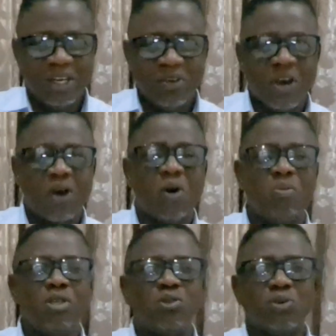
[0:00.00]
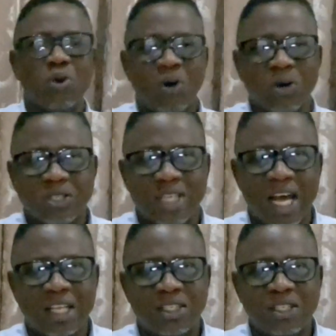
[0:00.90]
You are coming to us
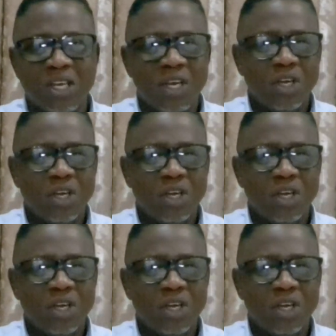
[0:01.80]
that